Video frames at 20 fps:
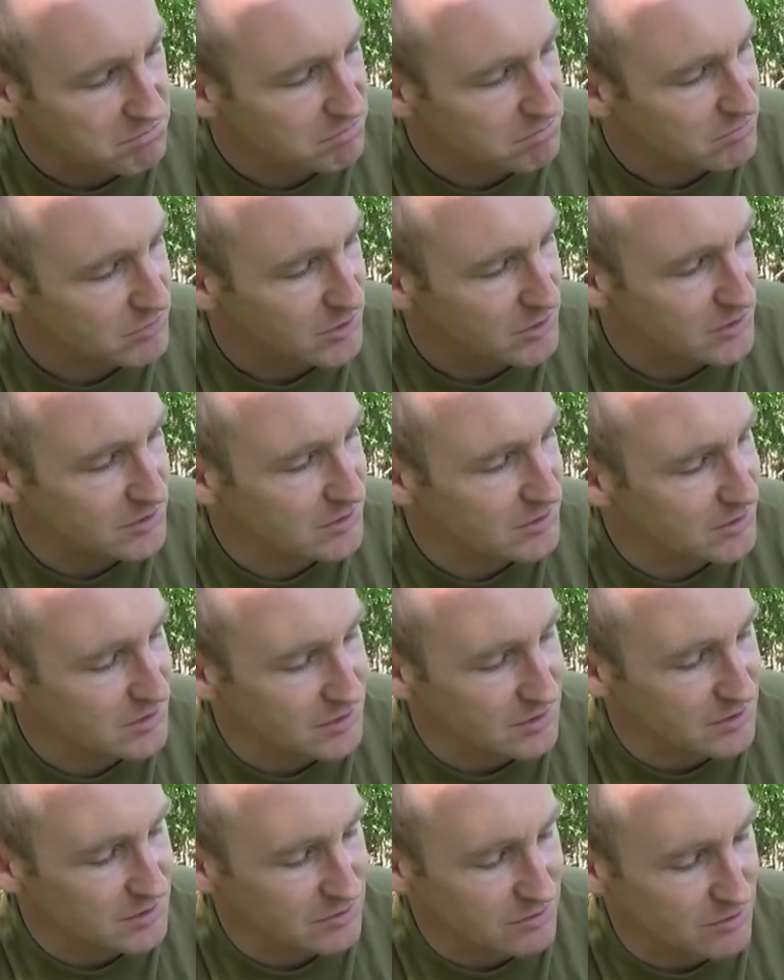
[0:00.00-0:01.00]
Just
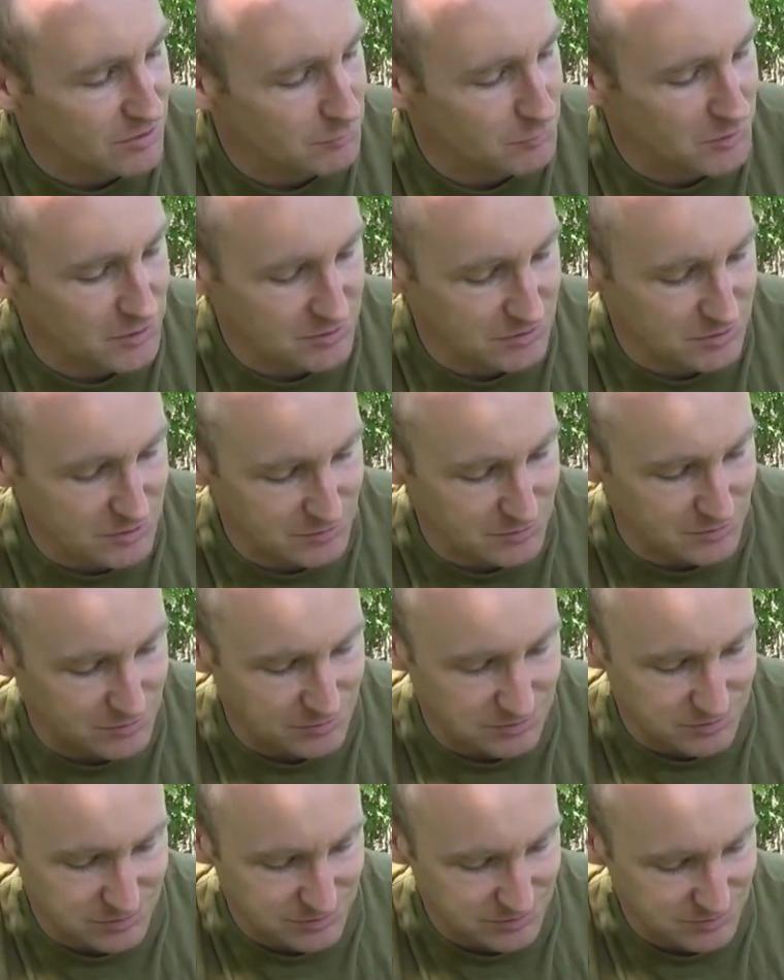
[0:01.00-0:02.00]
something to
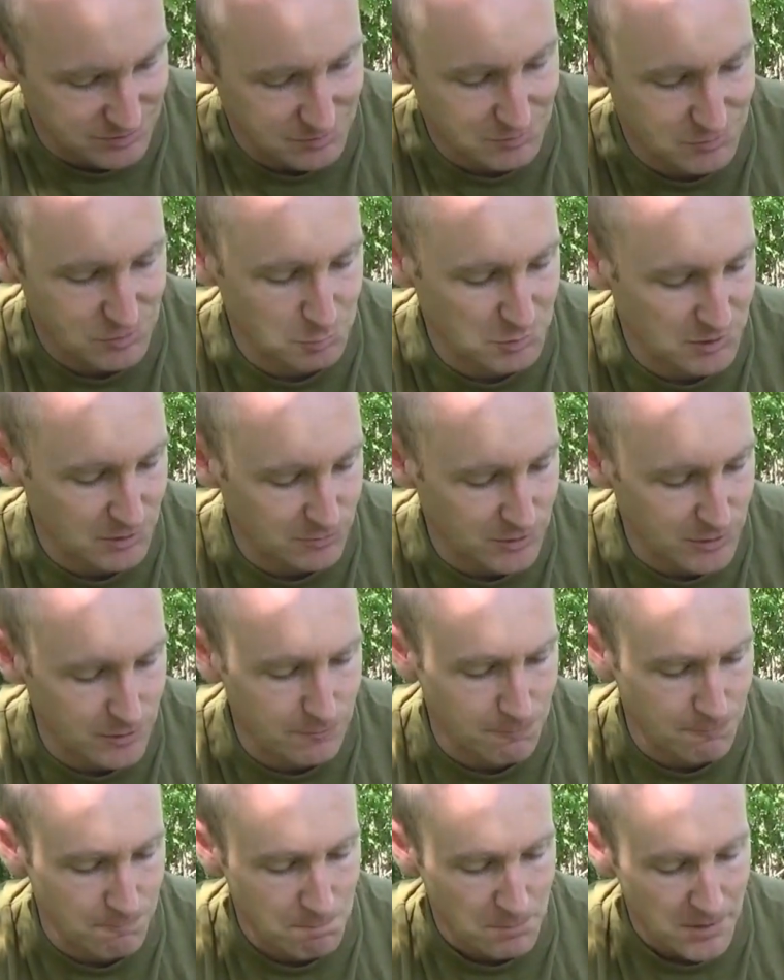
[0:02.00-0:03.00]
be aware
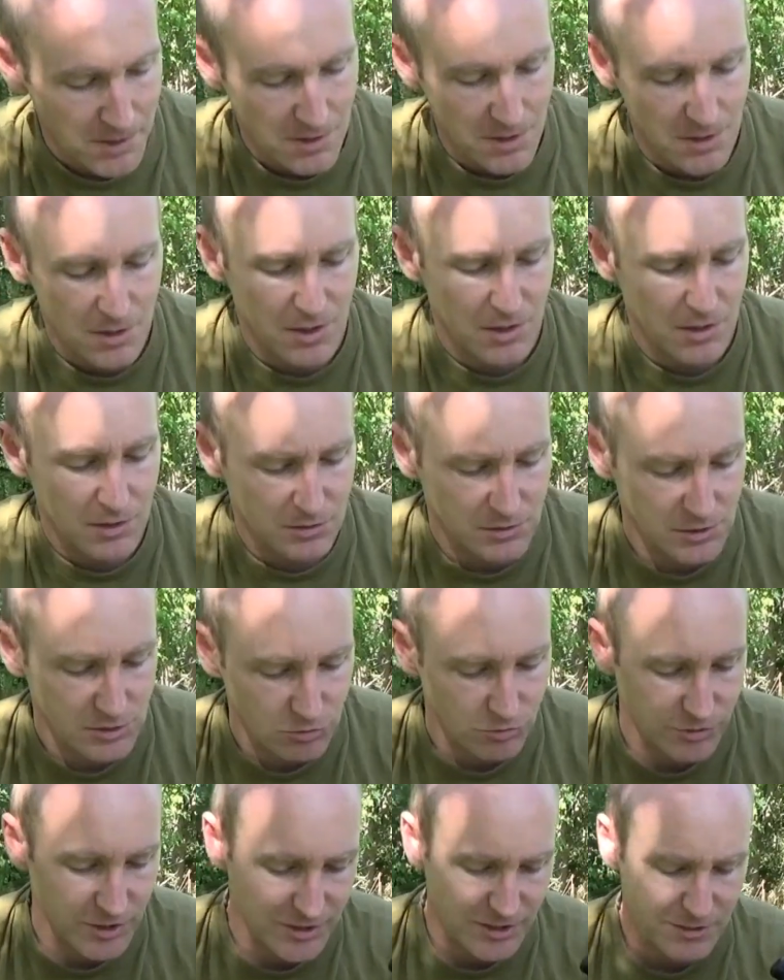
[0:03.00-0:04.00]
of. The
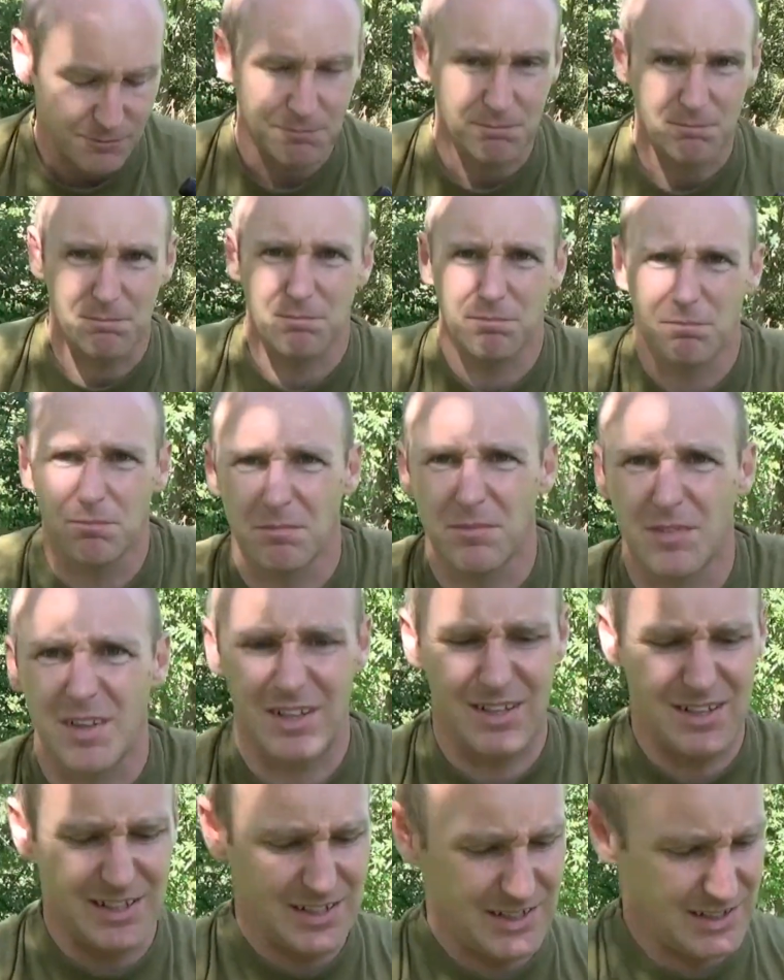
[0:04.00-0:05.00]
trigger,
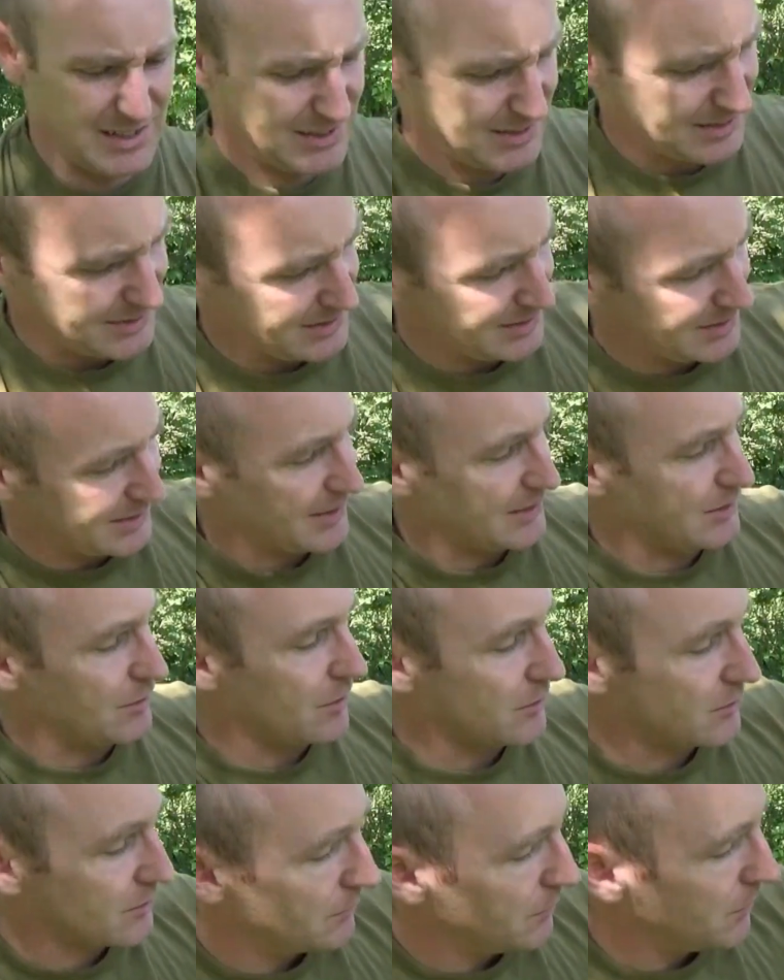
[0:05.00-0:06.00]
that's
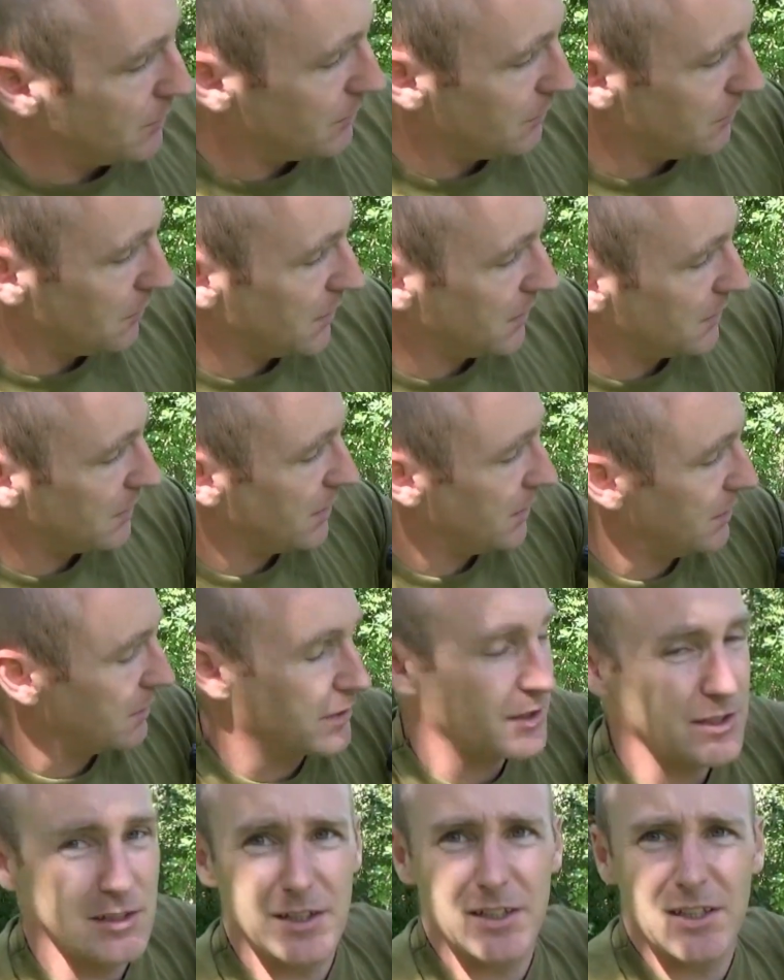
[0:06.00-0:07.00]
also
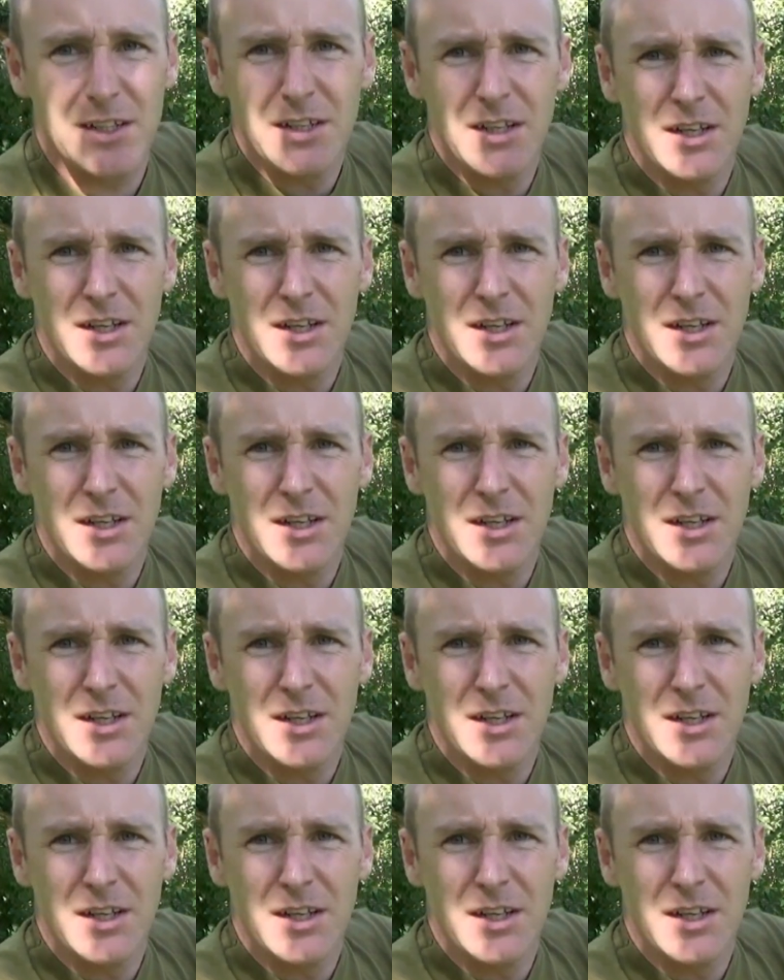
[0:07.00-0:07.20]
another thing.